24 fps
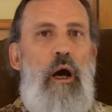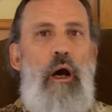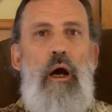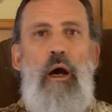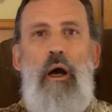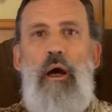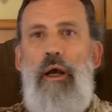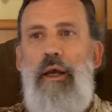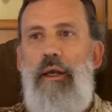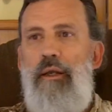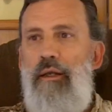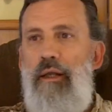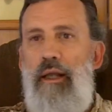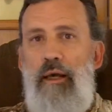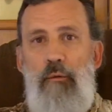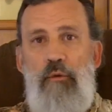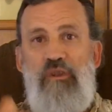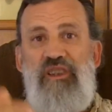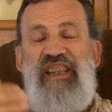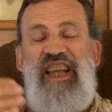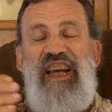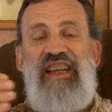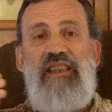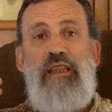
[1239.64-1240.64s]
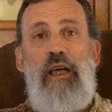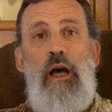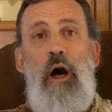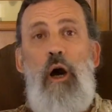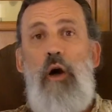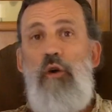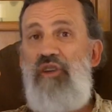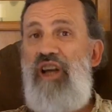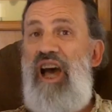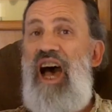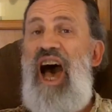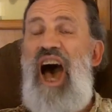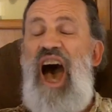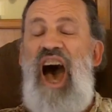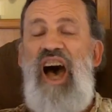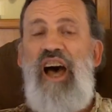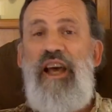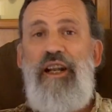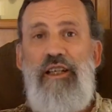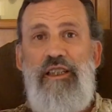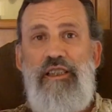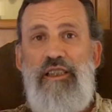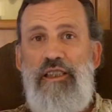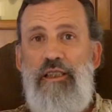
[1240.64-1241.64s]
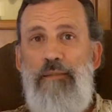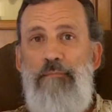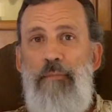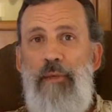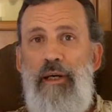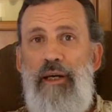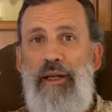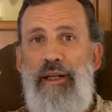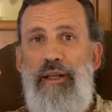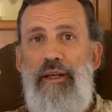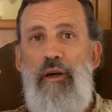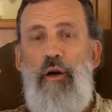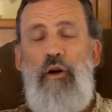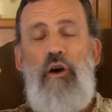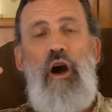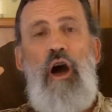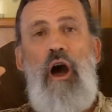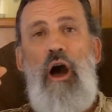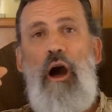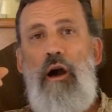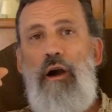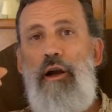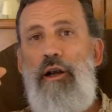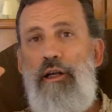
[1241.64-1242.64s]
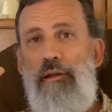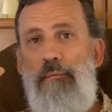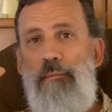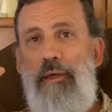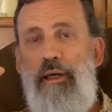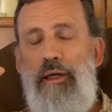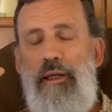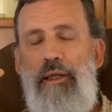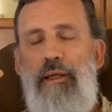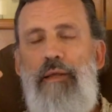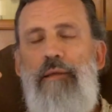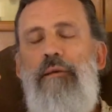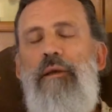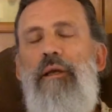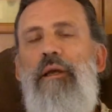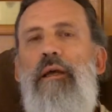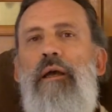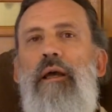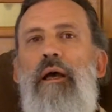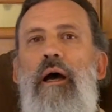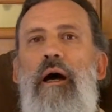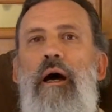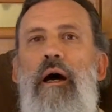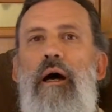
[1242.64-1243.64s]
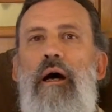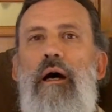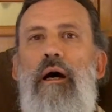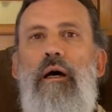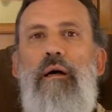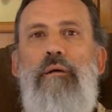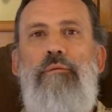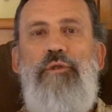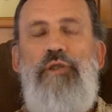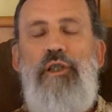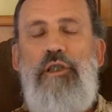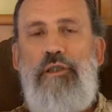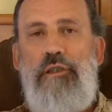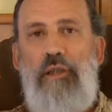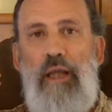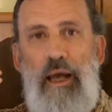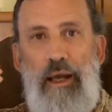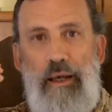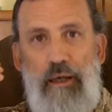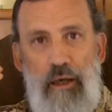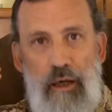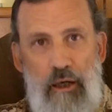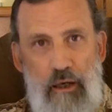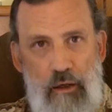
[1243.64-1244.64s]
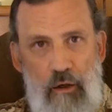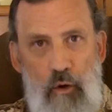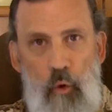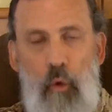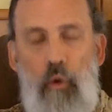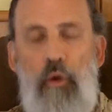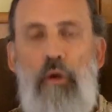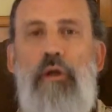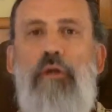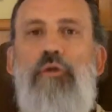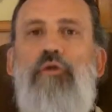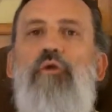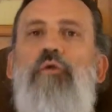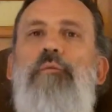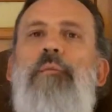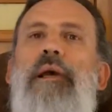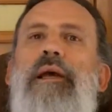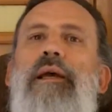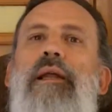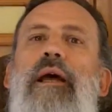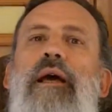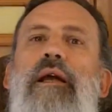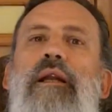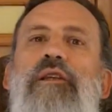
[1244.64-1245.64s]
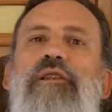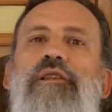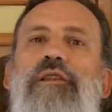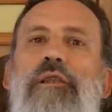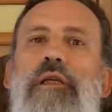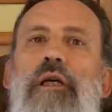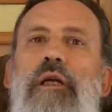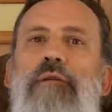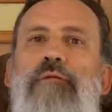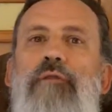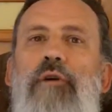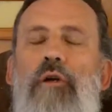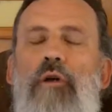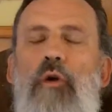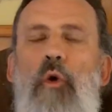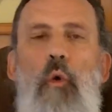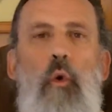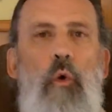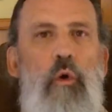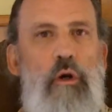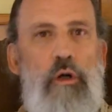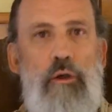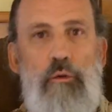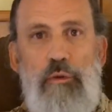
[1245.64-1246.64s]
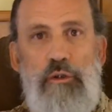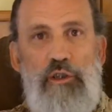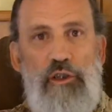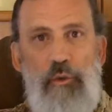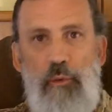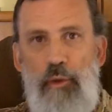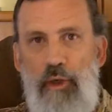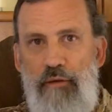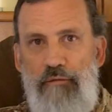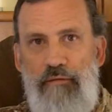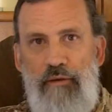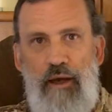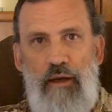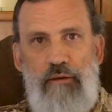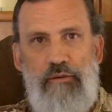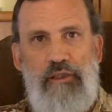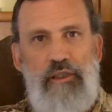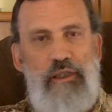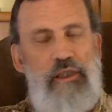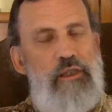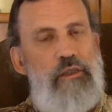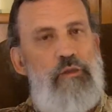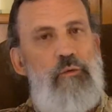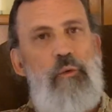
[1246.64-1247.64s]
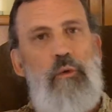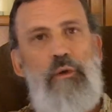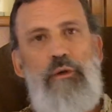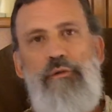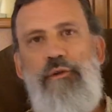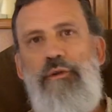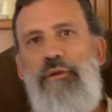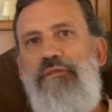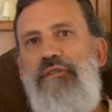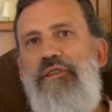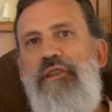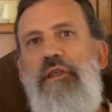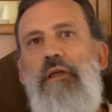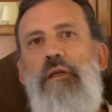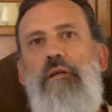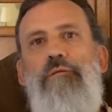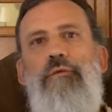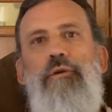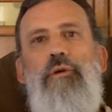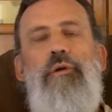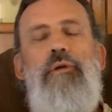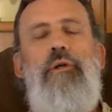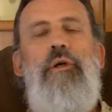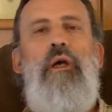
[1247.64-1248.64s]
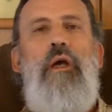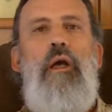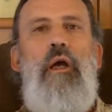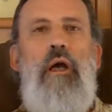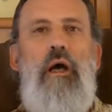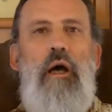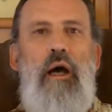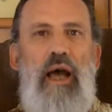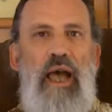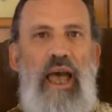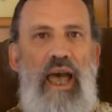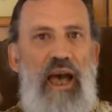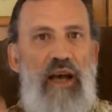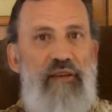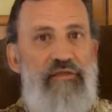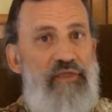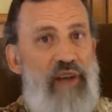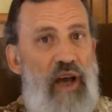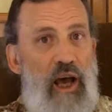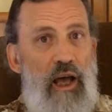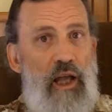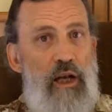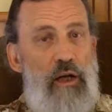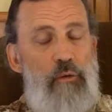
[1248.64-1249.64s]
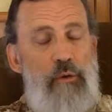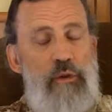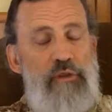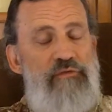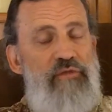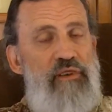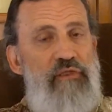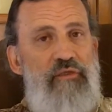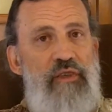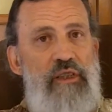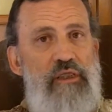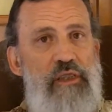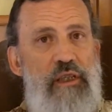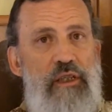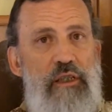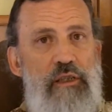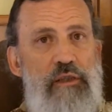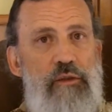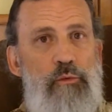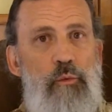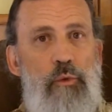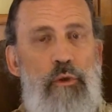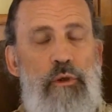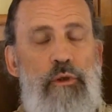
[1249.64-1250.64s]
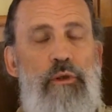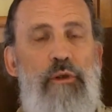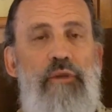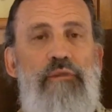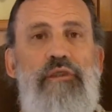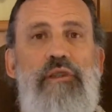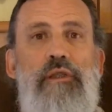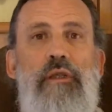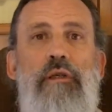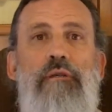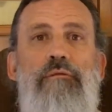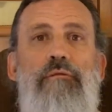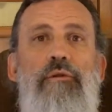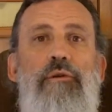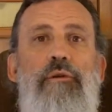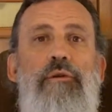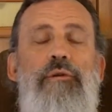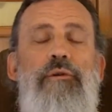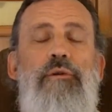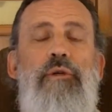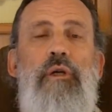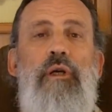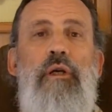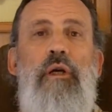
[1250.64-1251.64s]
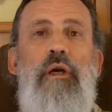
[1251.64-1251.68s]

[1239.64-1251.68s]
All right, that was that's called honest money or hard money. Uh, just like our quarters were made out of silver, a quarter was twenty-five cents worth of silver. A half dollar was fifty cents worth of silver.